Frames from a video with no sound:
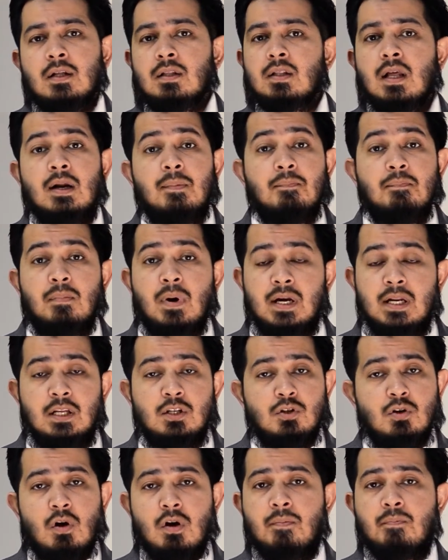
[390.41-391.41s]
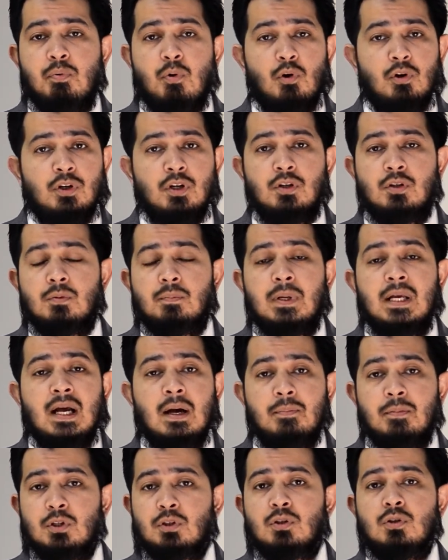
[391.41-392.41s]
That money is not important to be
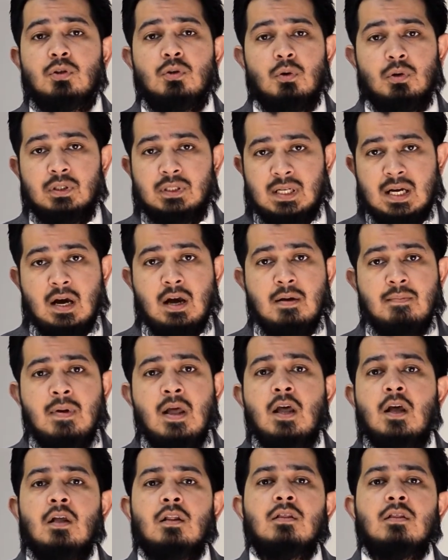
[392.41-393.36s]
coming to you on time.